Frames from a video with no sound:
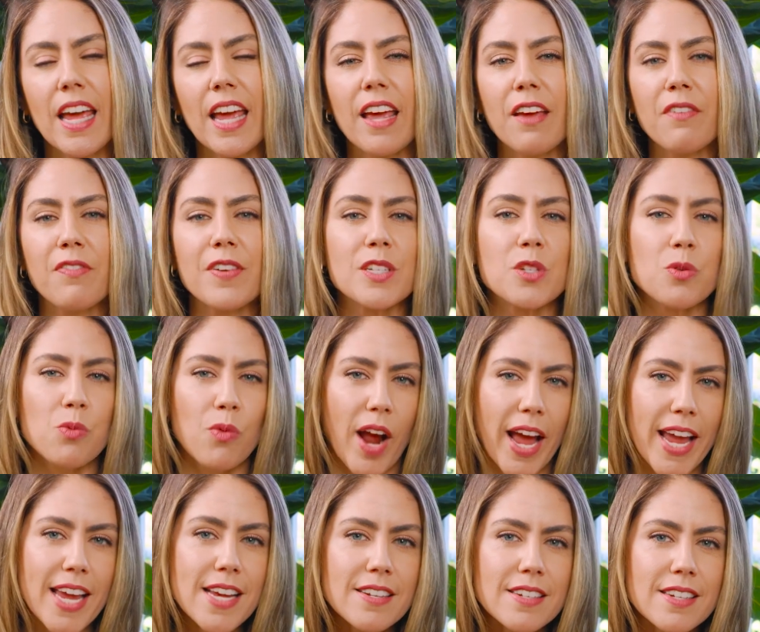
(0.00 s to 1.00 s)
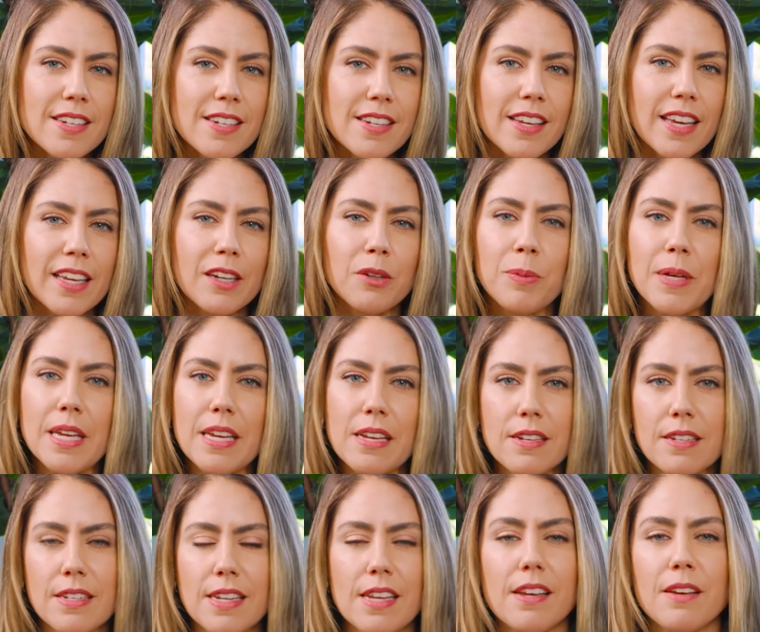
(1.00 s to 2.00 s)
if it's right, it'll be
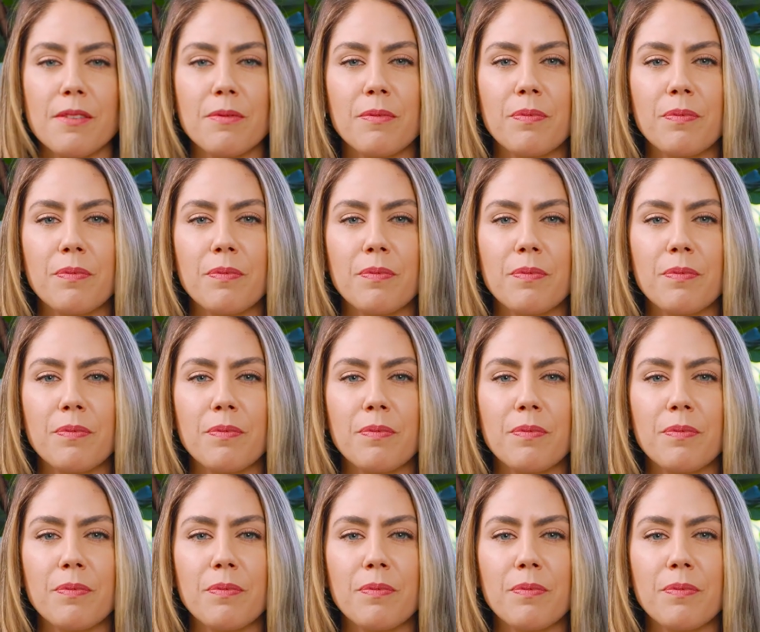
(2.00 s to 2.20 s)
easy.